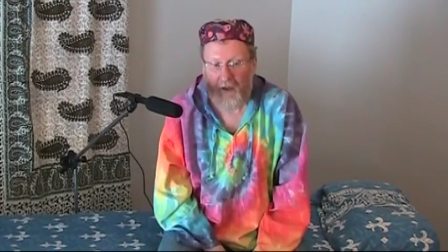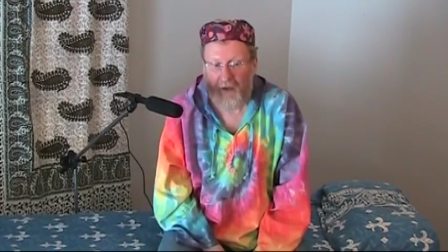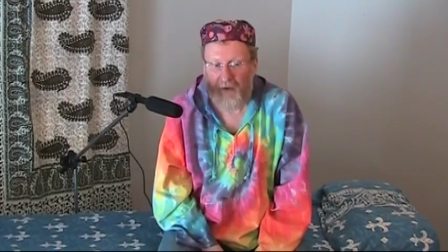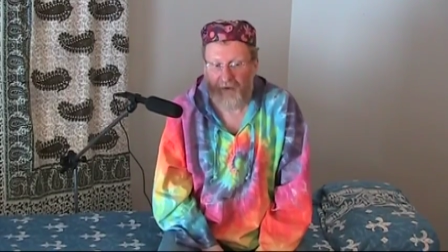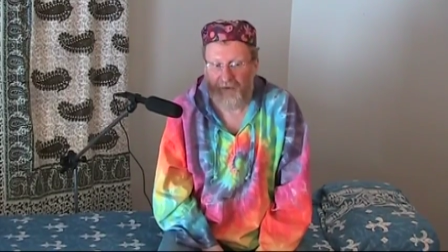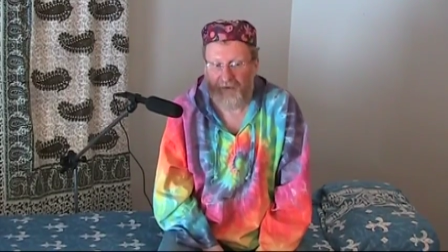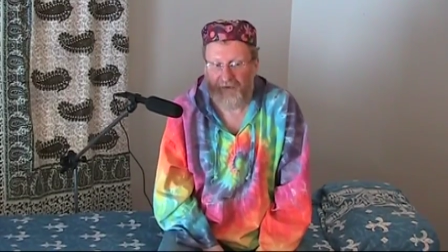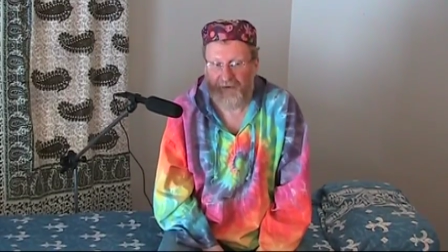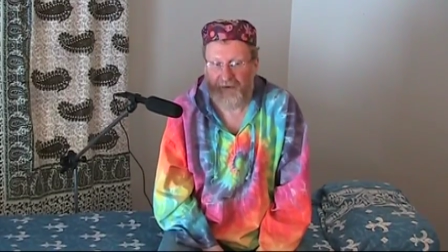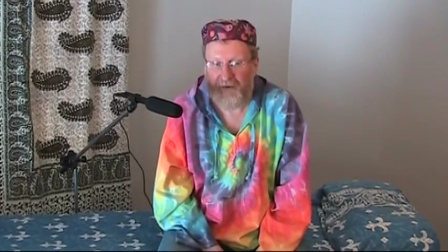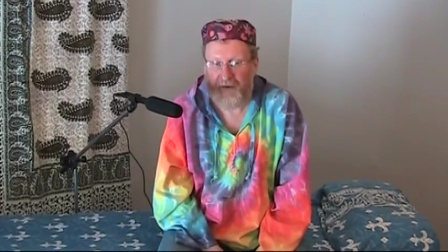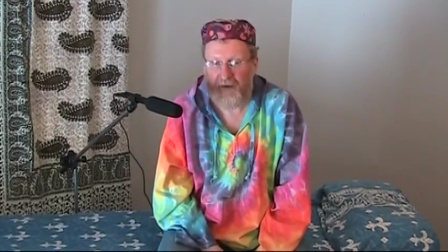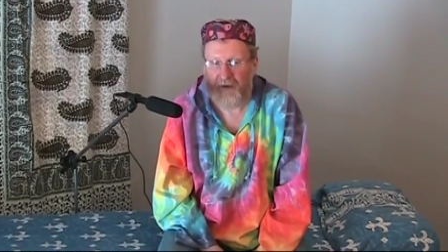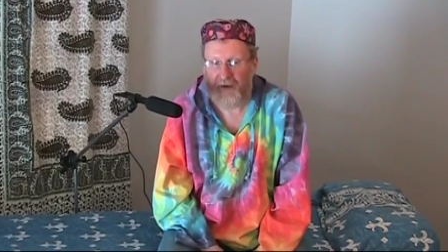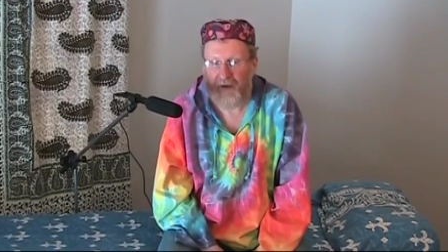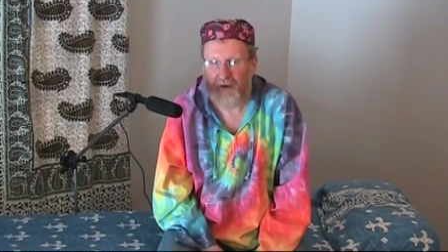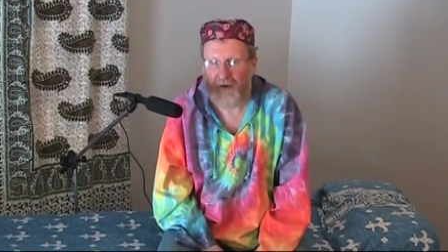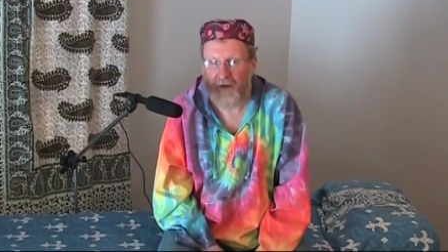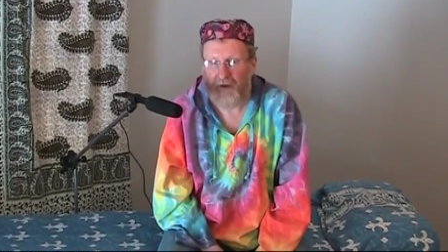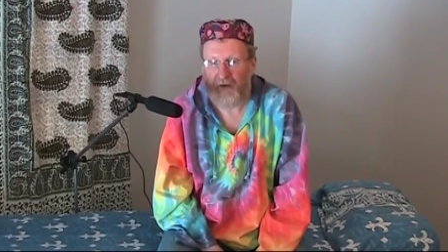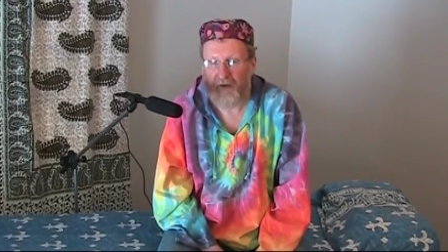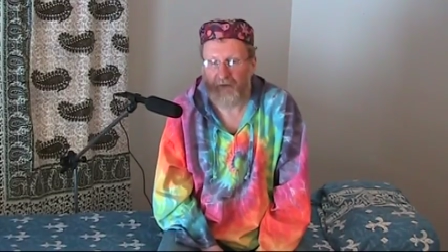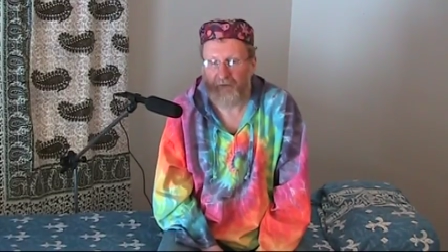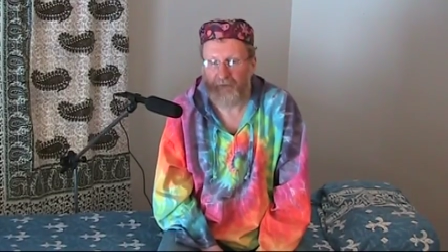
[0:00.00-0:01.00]

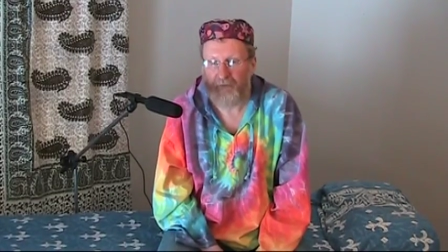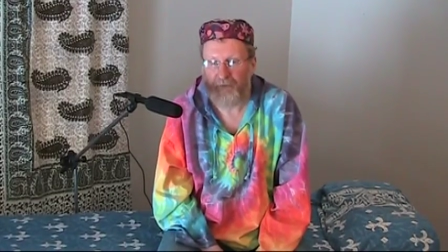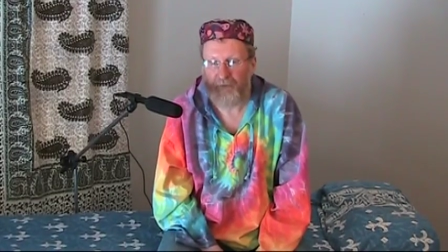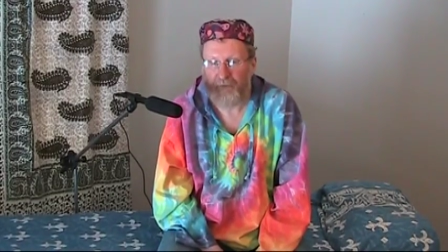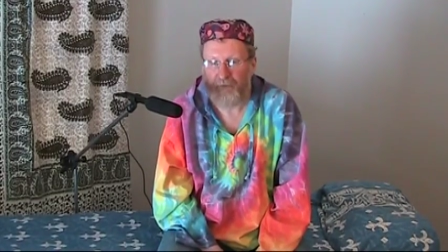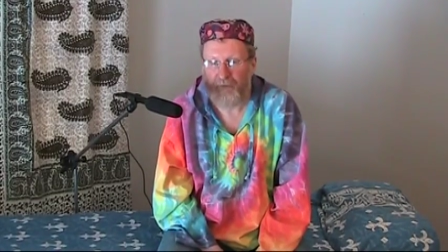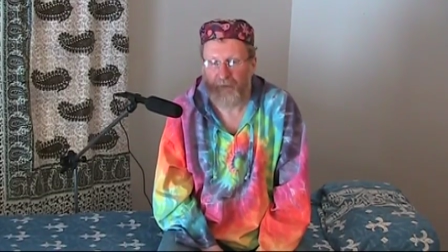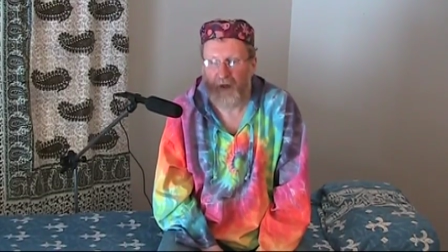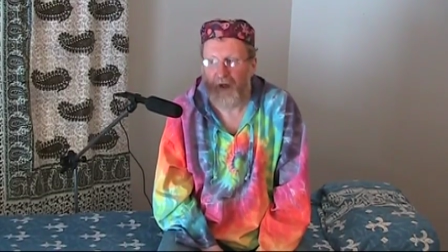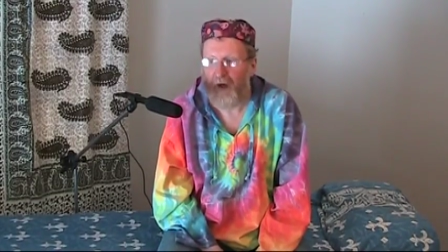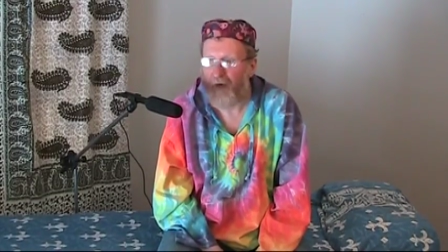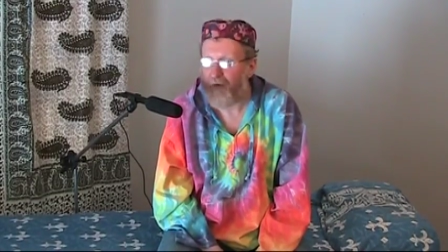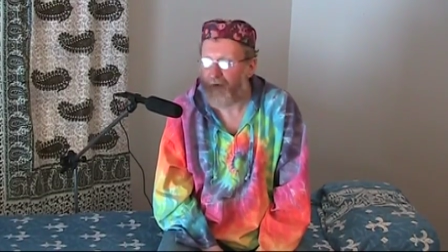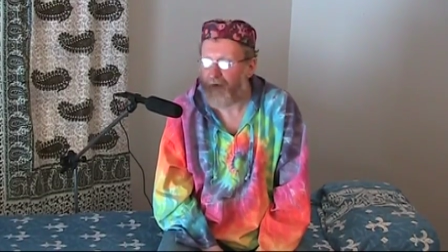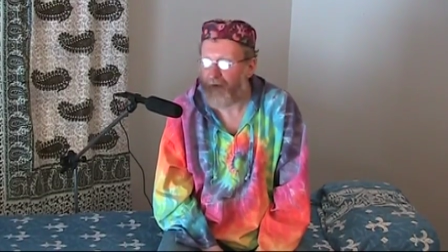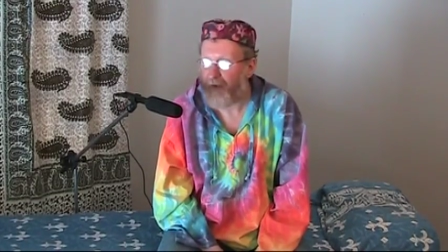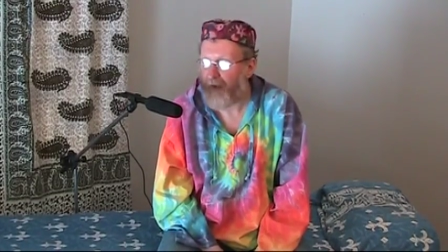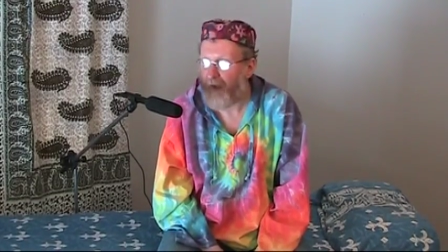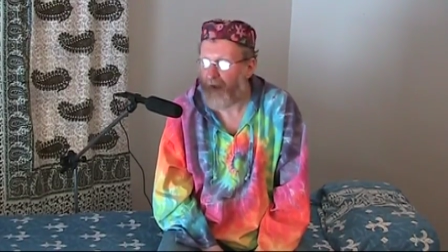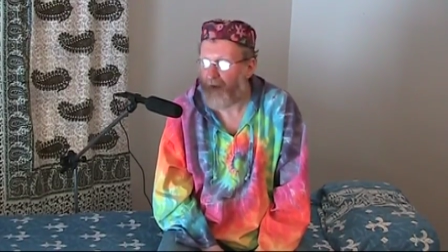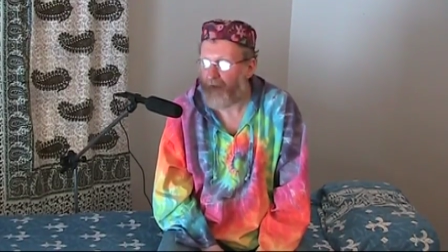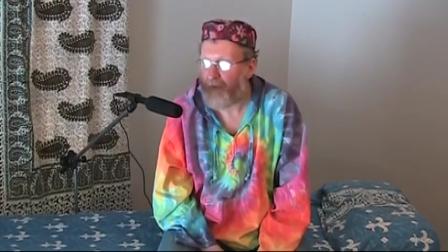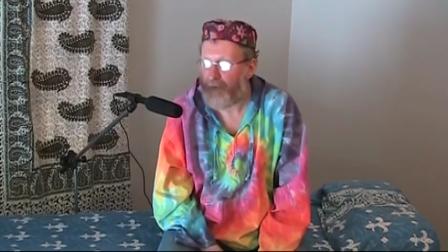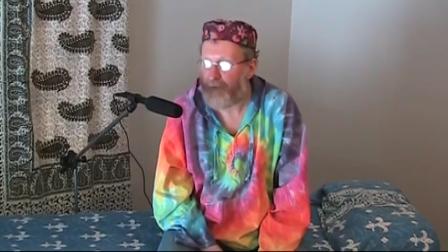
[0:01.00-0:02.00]
The how the
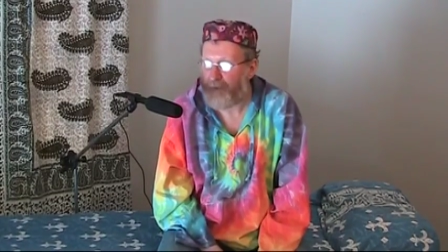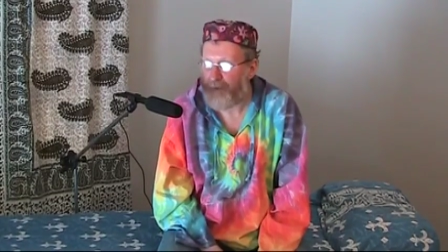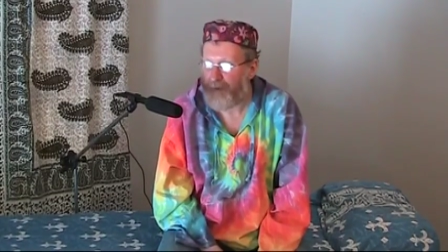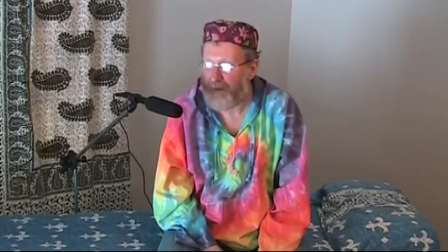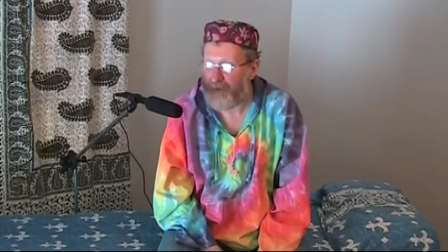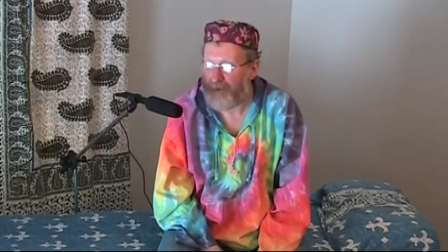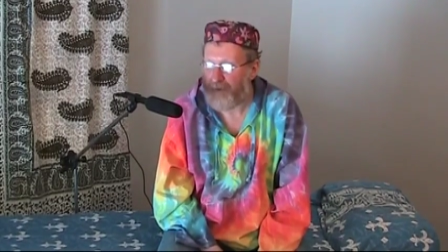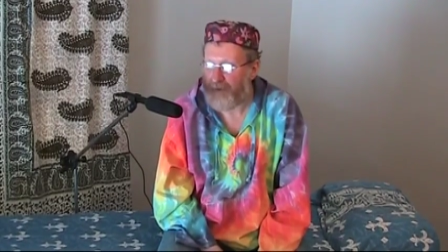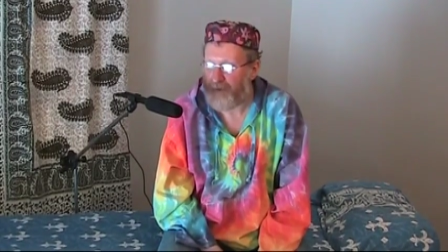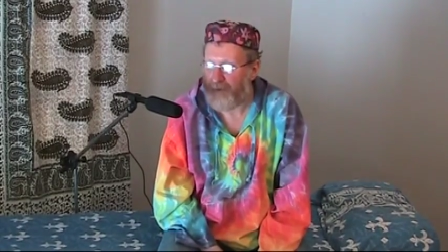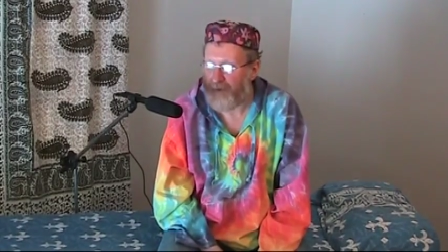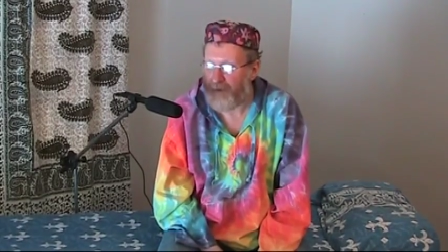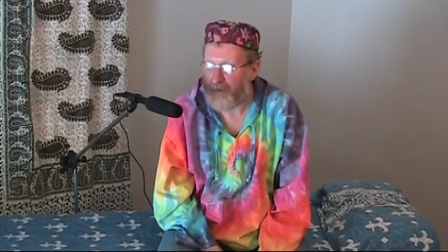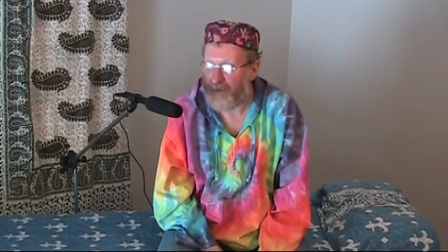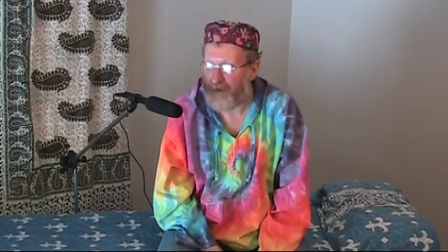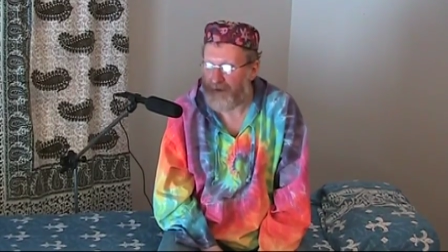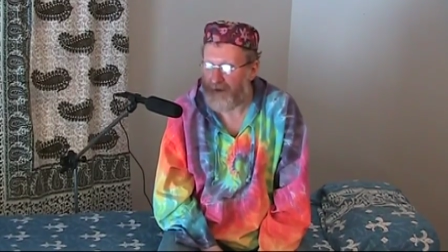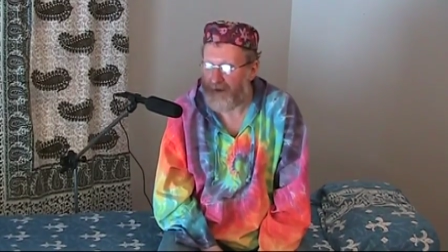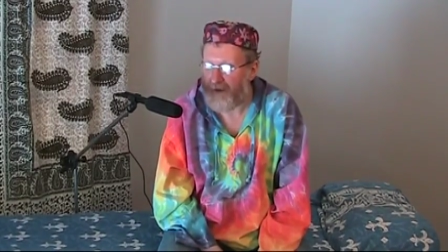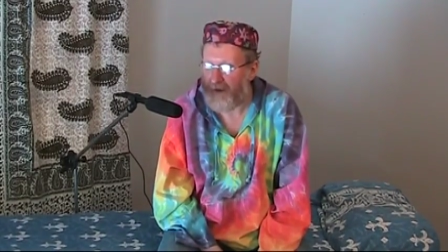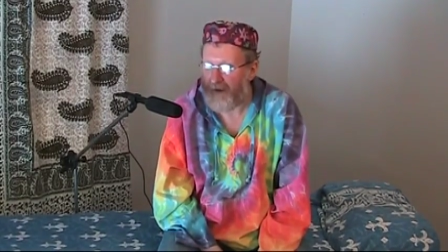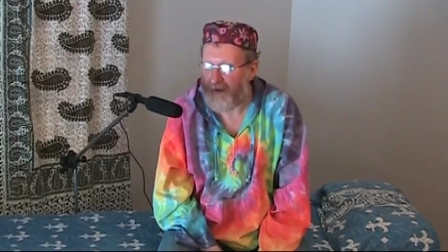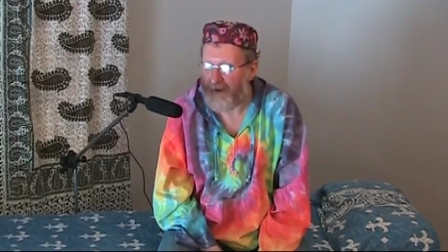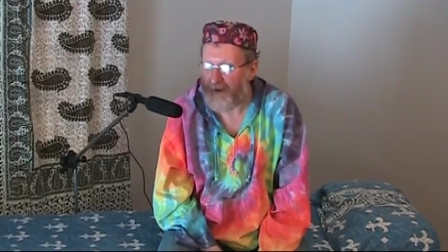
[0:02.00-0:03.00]
how the people will be
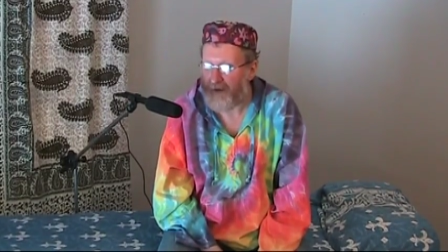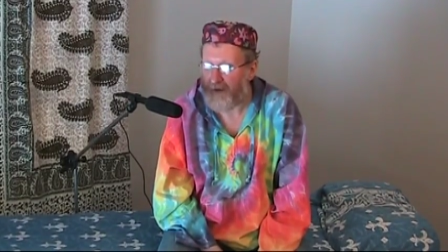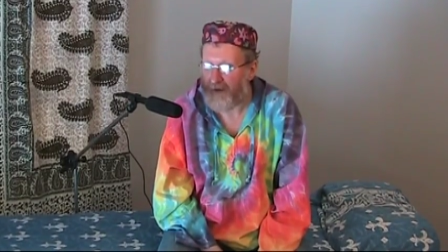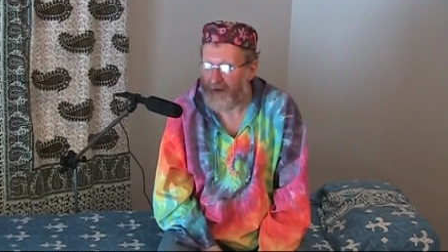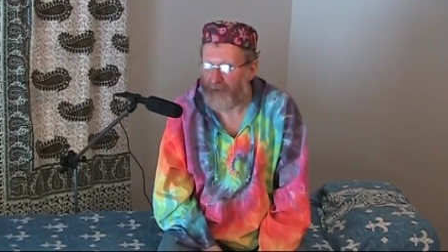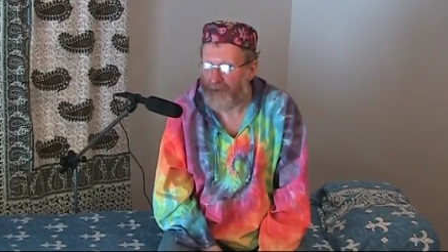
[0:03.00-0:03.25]
dying.